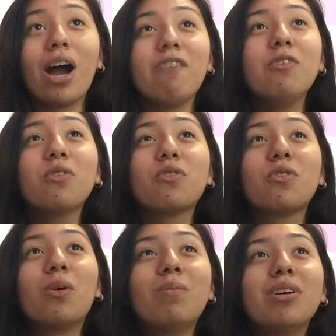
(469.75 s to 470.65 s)
I feel
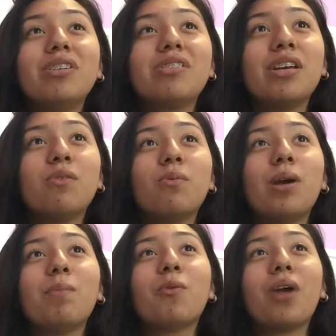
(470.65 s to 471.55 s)
so much and
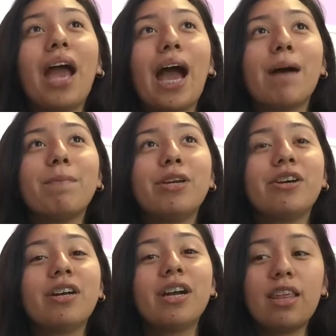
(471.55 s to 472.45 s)
way more
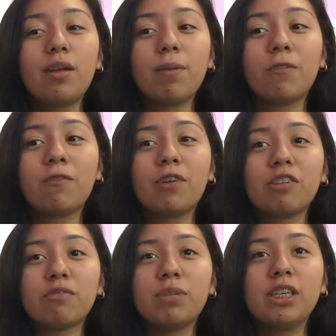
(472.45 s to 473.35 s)
happier than my
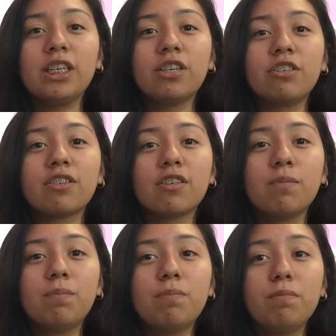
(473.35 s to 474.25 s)
freshman year
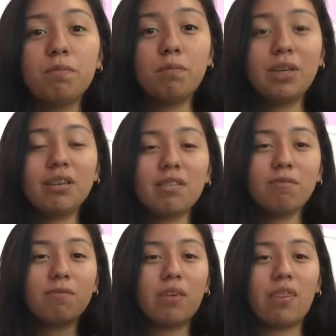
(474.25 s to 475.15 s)
just because
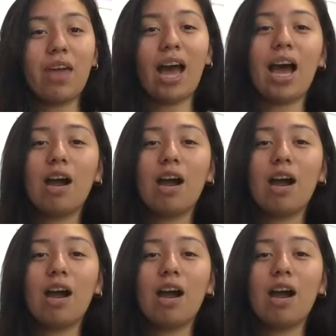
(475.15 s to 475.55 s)
of that.